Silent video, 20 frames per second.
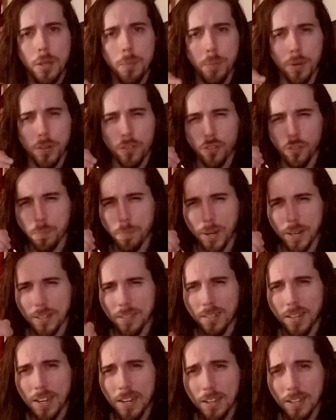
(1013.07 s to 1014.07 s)
But just by
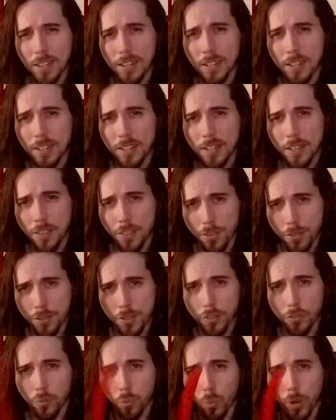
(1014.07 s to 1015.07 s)
taking
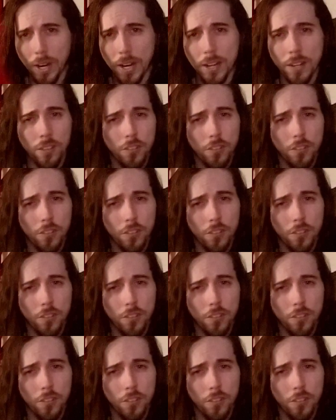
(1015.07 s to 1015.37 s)
this way